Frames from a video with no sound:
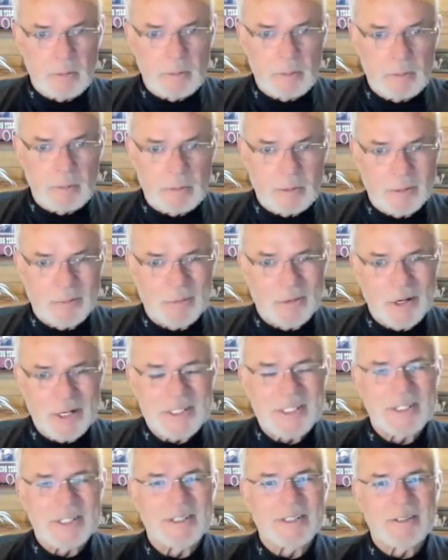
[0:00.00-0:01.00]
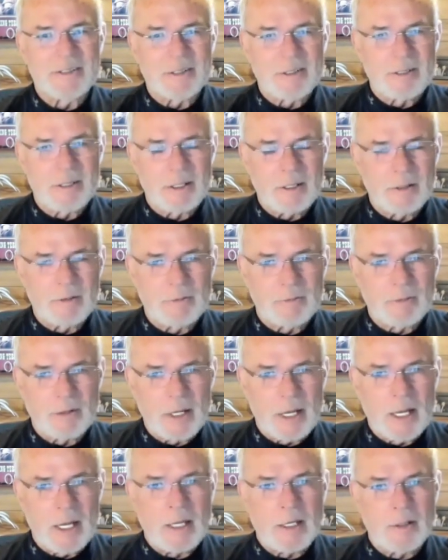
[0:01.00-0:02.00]
the president of
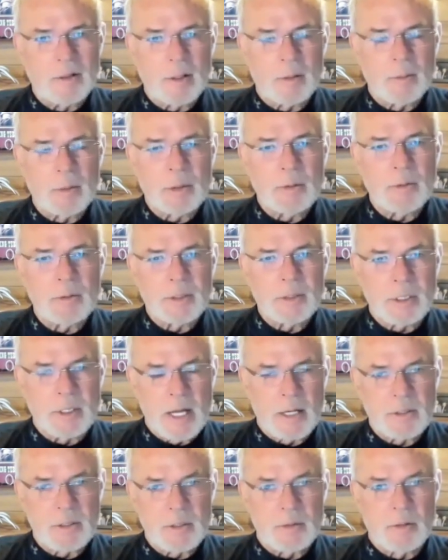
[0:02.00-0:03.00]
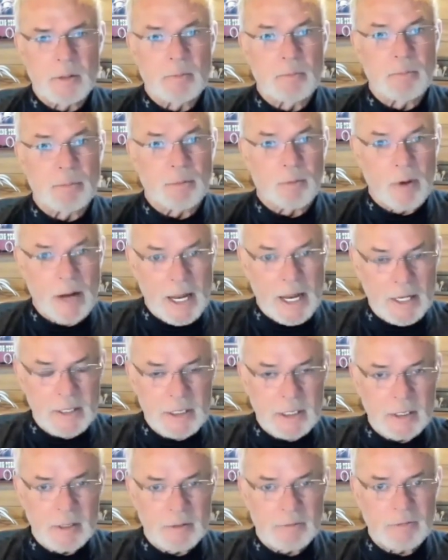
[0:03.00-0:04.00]
AEW, did not do the brand
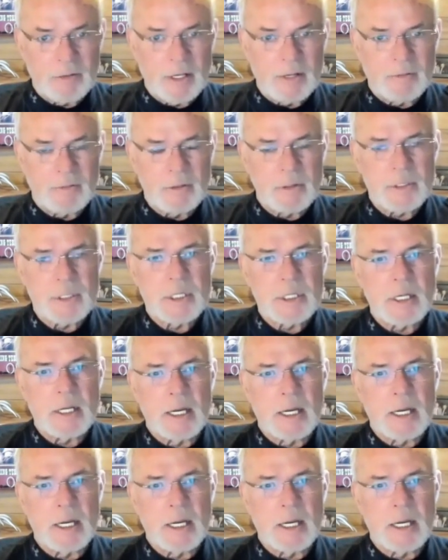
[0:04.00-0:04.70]
any favors.